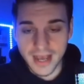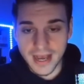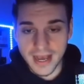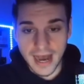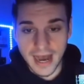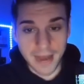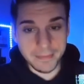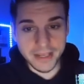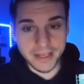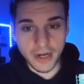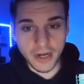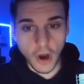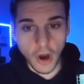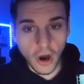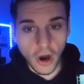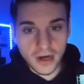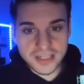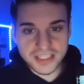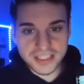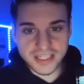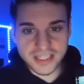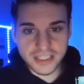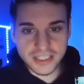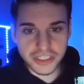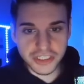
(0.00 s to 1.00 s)
I mean,
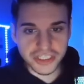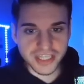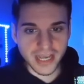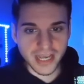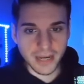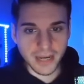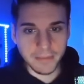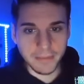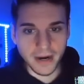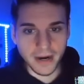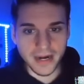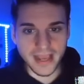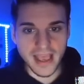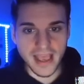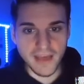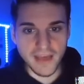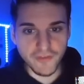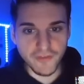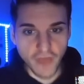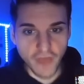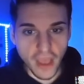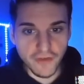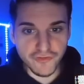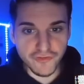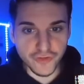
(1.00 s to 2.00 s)
honestly, just think about it. If,
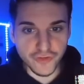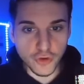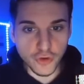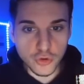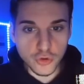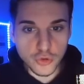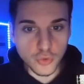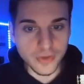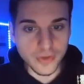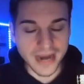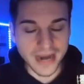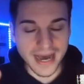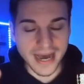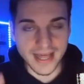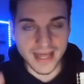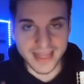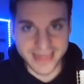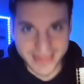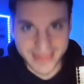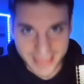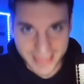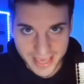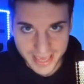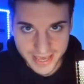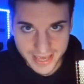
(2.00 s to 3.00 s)
if you do not
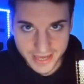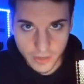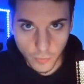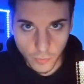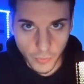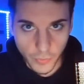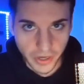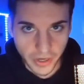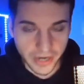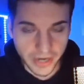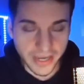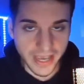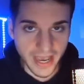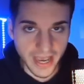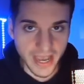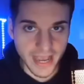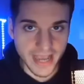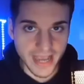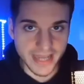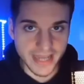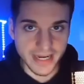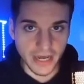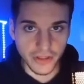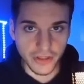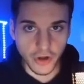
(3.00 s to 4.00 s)
think we're going to get
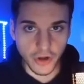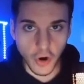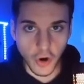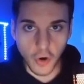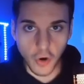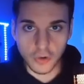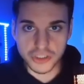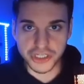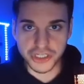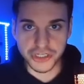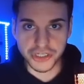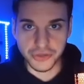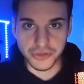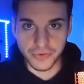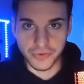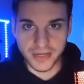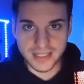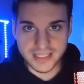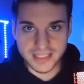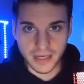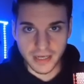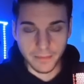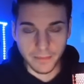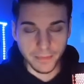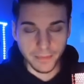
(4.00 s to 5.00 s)
another Ultra
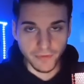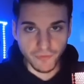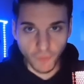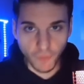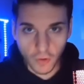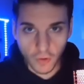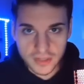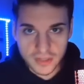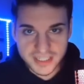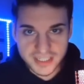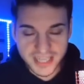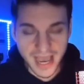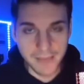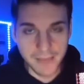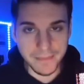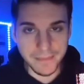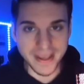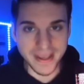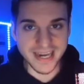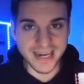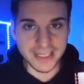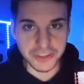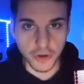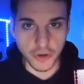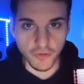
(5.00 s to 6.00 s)
unit before this
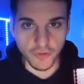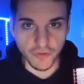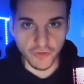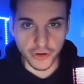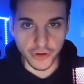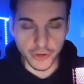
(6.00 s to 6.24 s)
campaign is over,